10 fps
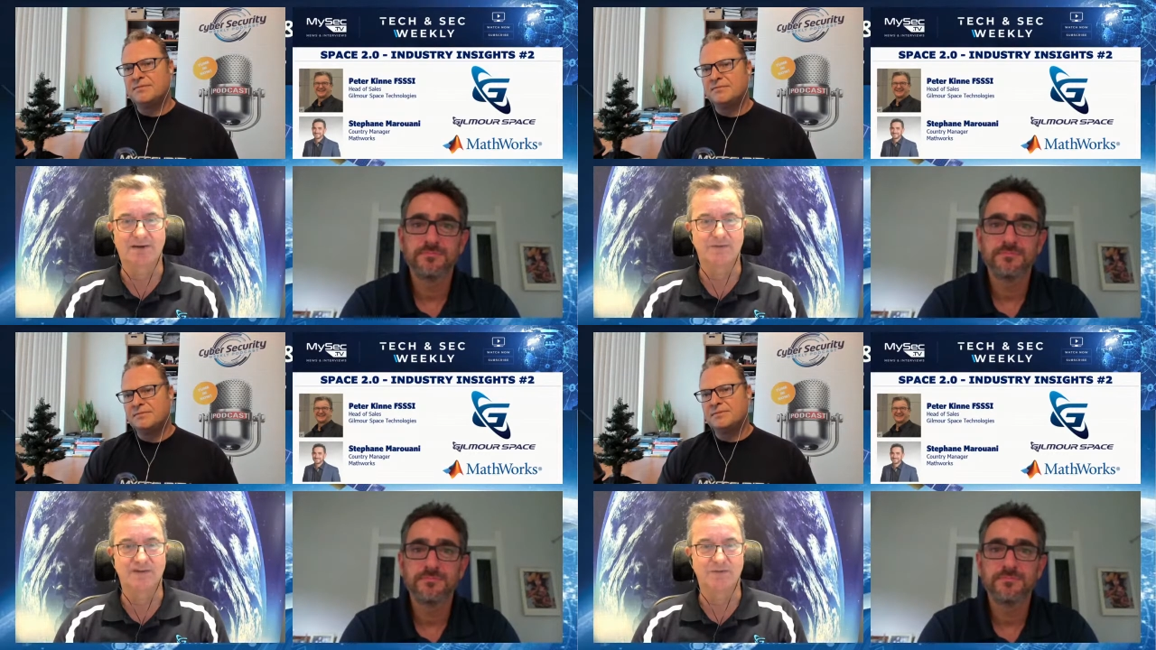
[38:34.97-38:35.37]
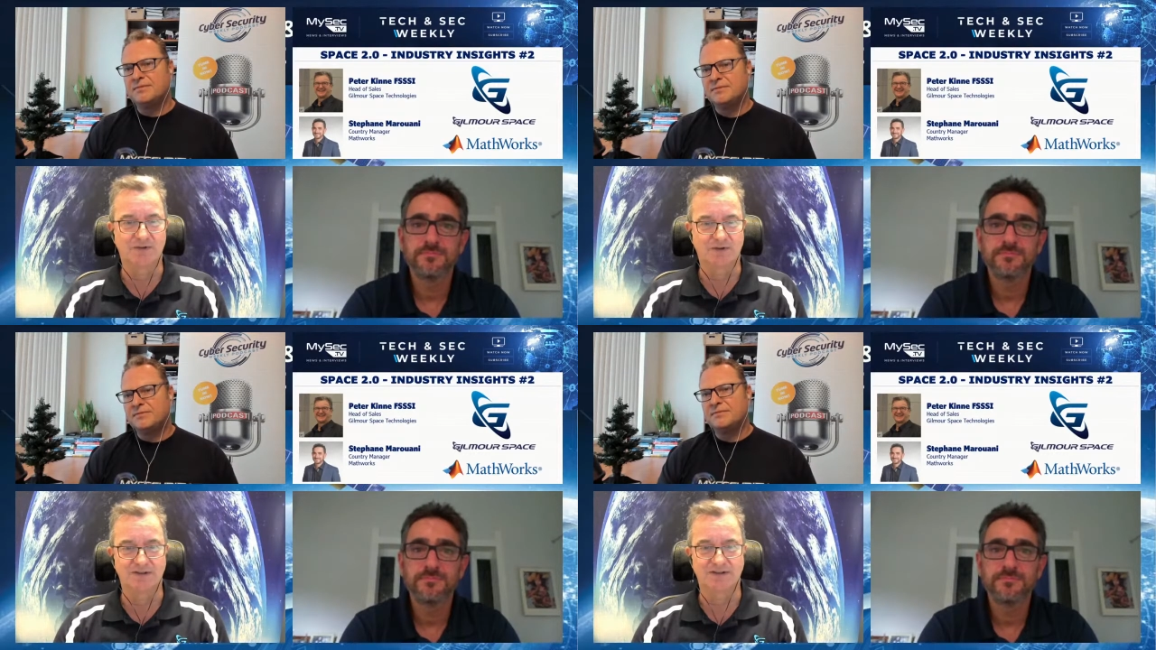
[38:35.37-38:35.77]
Speaker 1: up to the
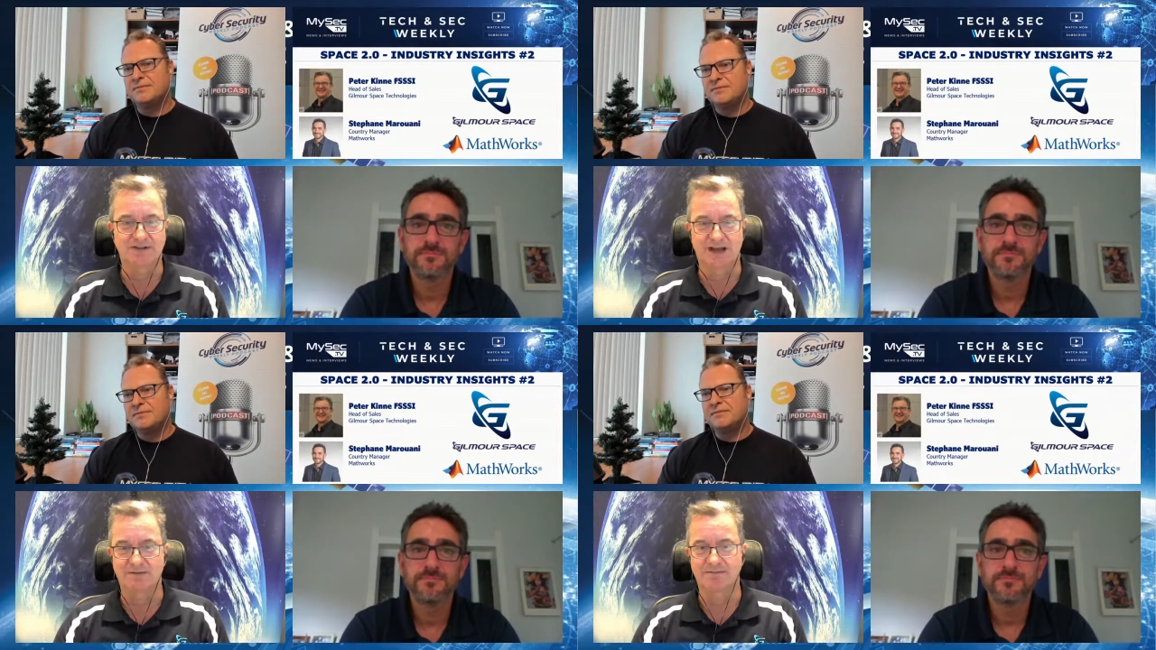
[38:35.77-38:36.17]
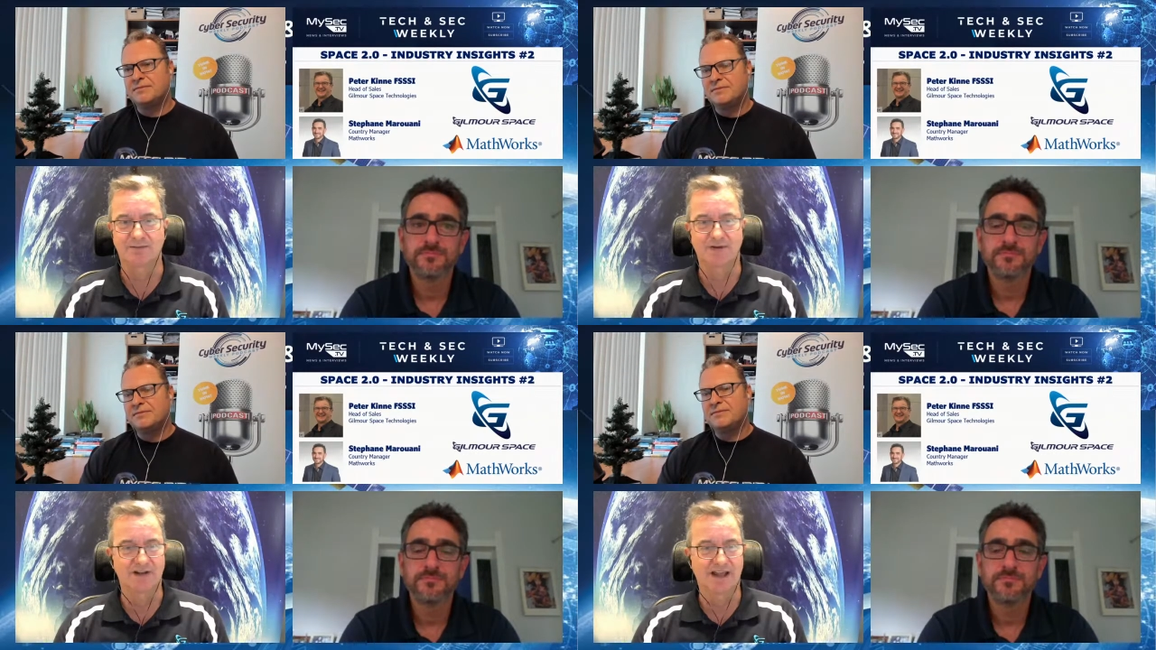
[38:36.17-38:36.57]
moon and start
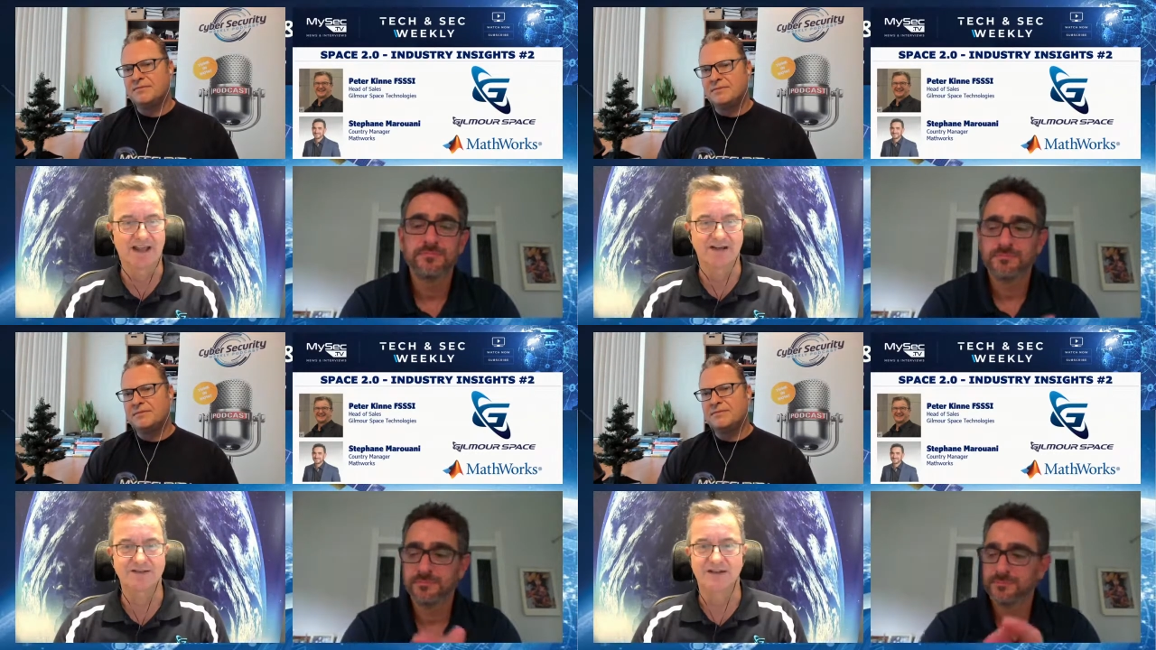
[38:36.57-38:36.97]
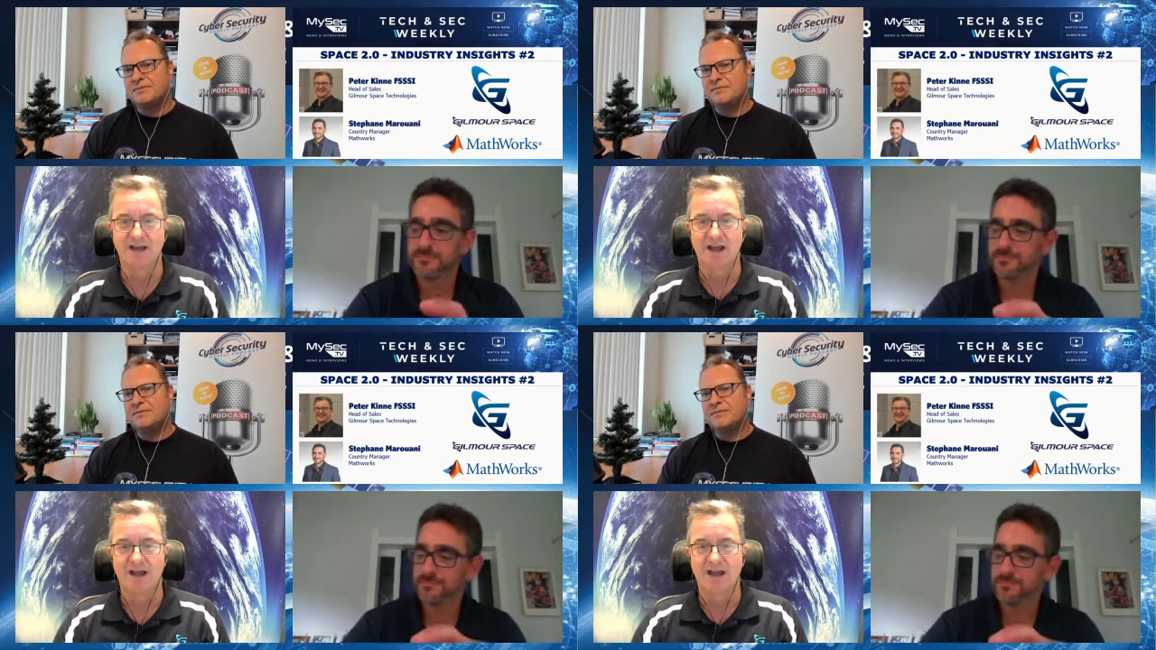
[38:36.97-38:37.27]
building a house.